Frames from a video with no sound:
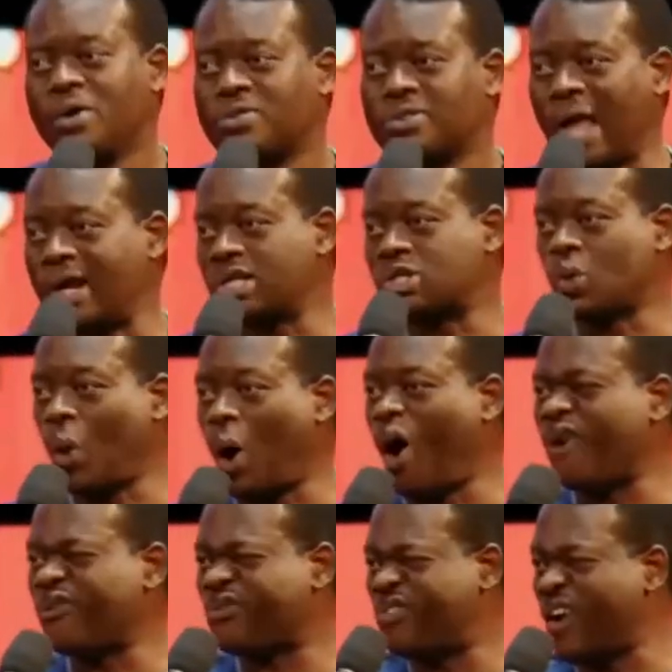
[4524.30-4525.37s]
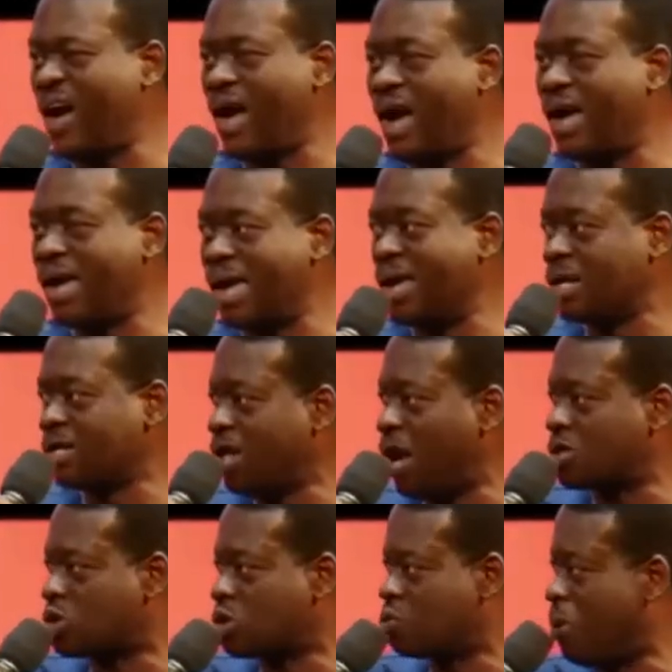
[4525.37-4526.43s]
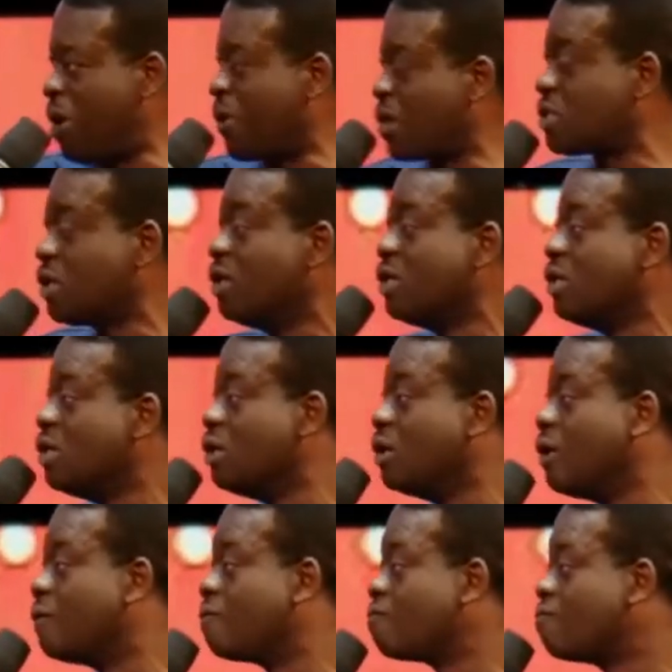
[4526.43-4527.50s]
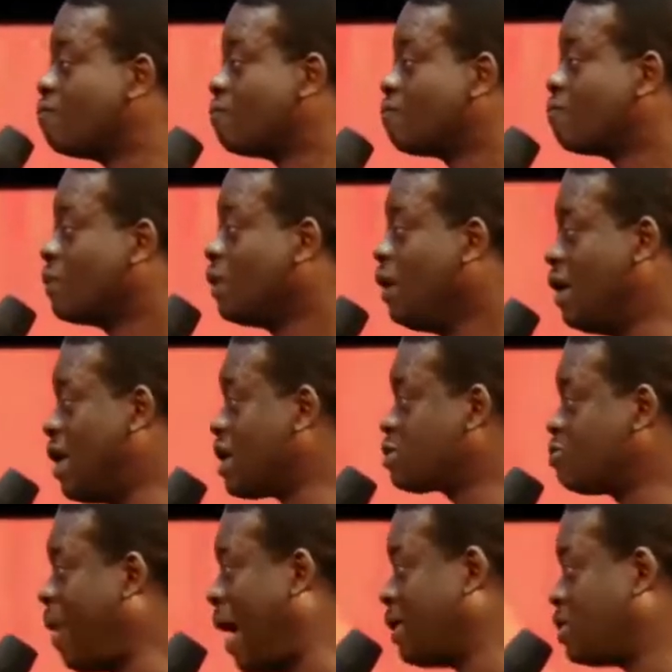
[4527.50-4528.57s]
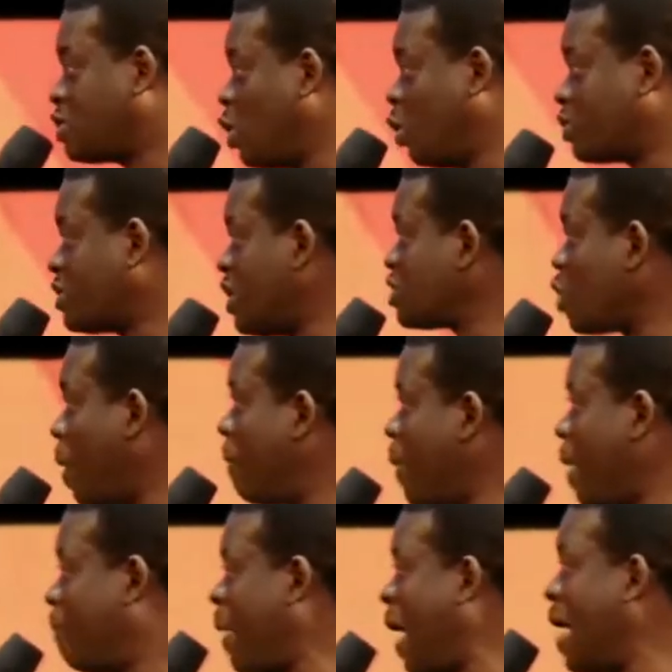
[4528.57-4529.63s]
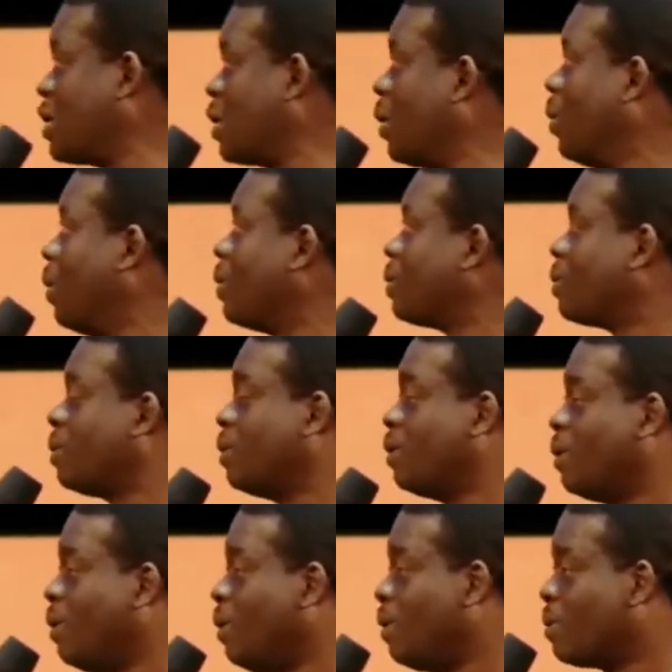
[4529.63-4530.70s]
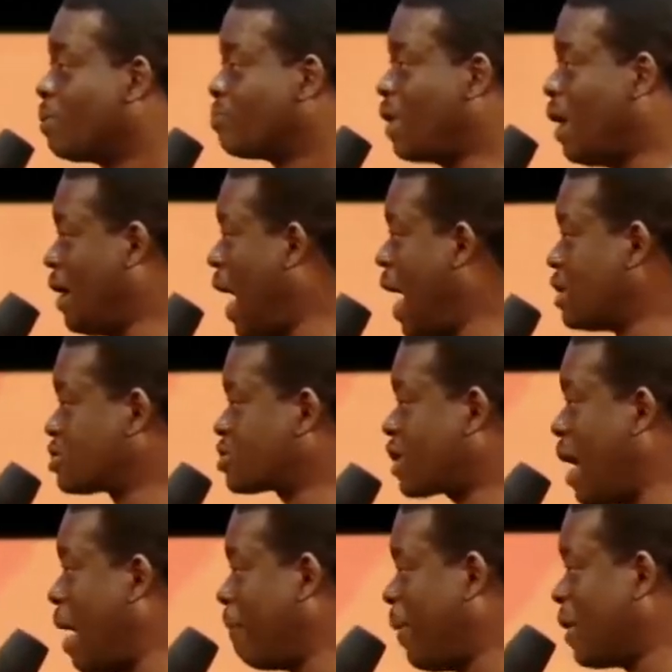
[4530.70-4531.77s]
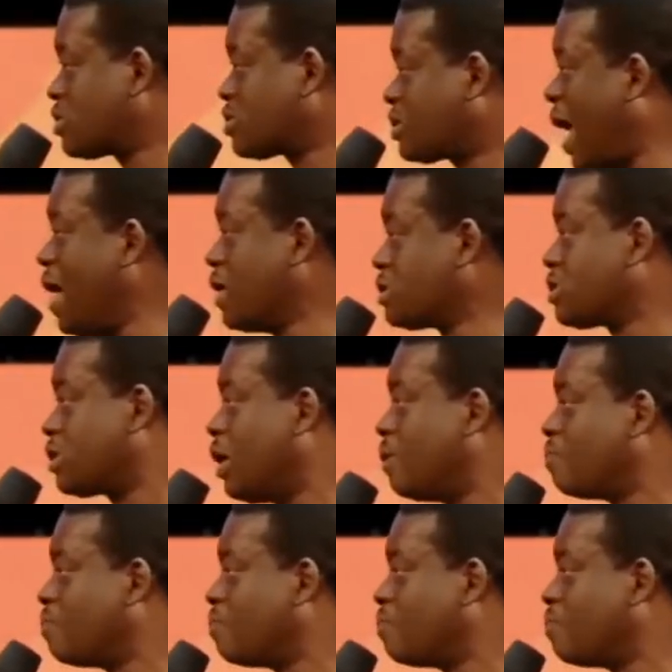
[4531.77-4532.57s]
There is warfare in the spirit. It is my duty to prepare you the landscape is tense.